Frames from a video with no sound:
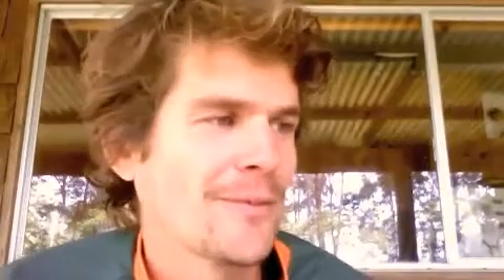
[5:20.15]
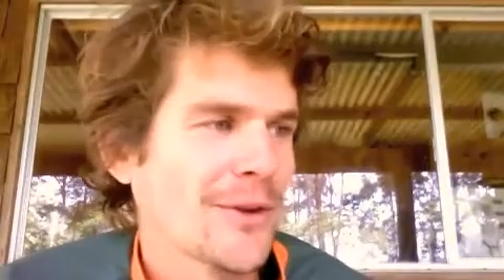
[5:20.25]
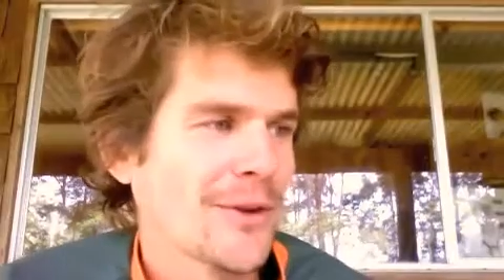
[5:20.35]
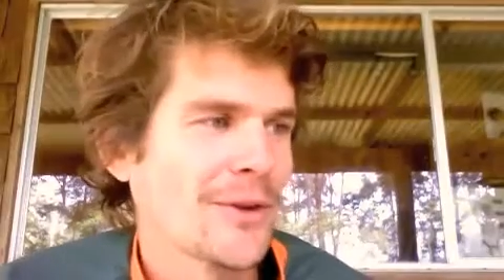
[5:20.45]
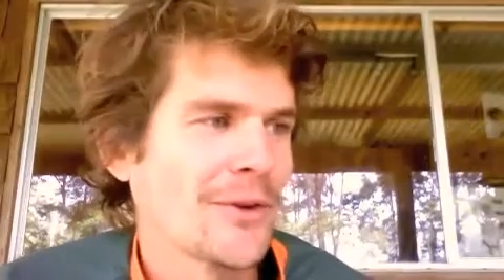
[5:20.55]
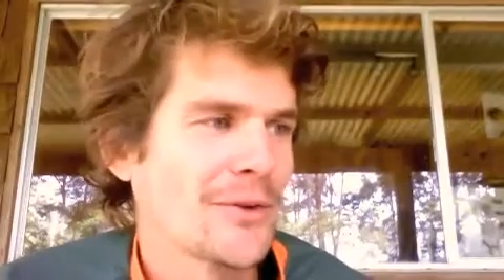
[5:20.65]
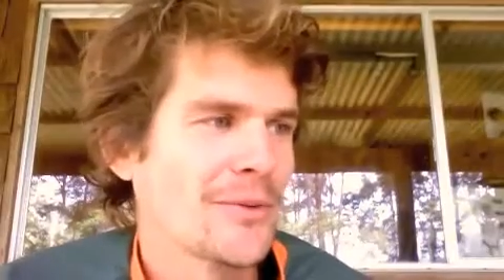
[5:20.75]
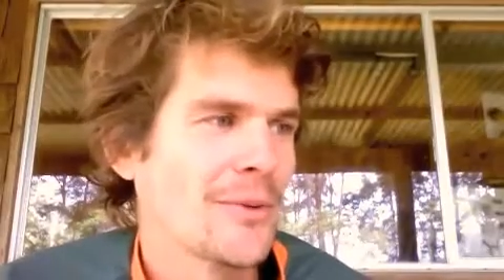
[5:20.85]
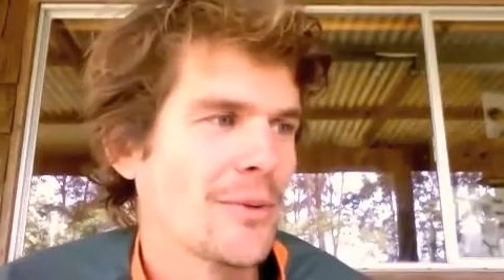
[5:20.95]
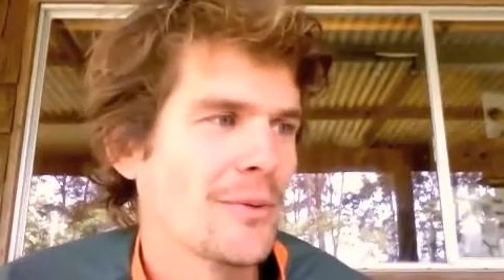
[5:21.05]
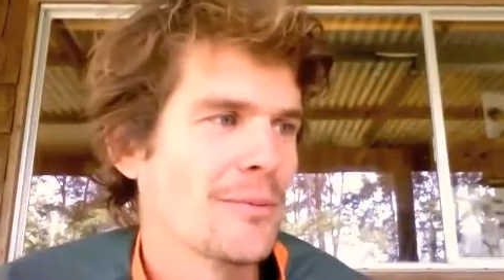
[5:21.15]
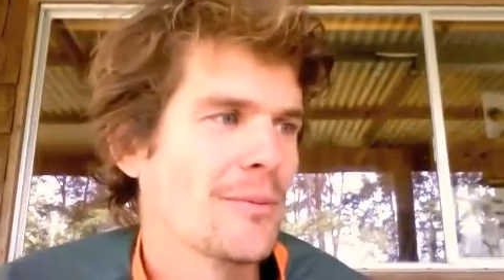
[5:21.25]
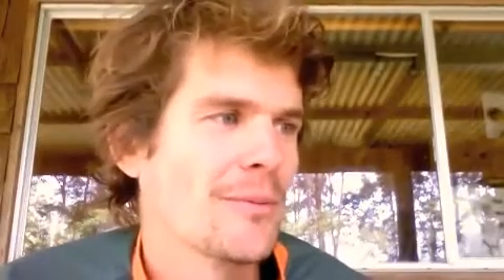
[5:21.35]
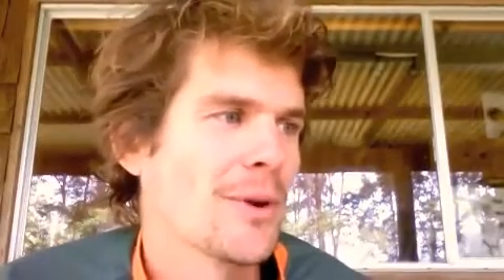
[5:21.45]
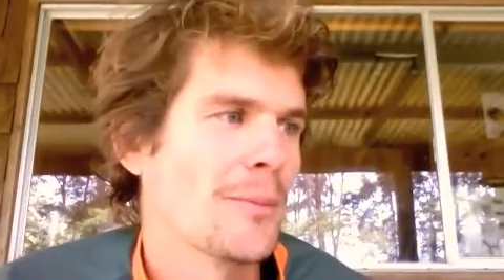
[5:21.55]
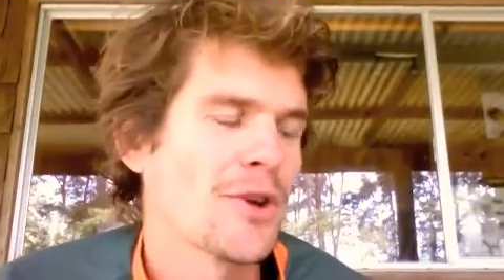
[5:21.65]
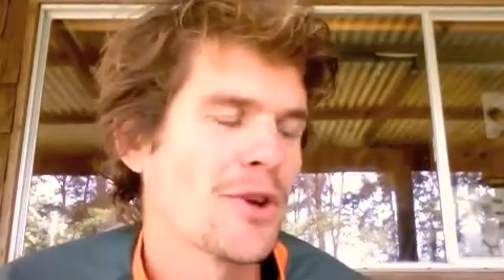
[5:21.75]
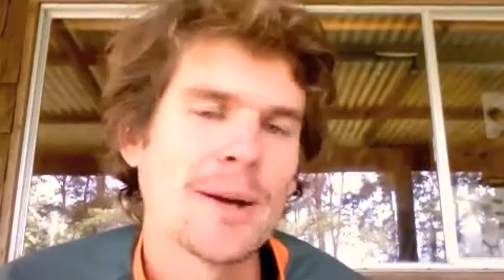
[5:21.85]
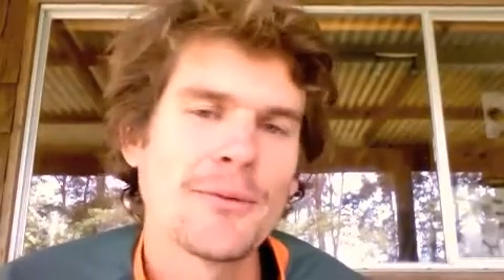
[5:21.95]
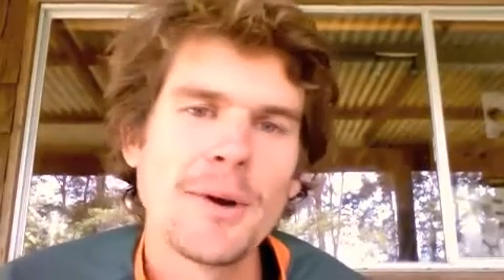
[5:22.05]
So this is, I'm
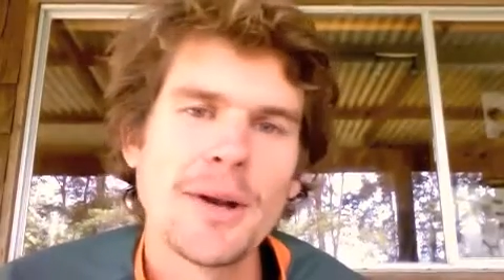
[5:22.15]
training up for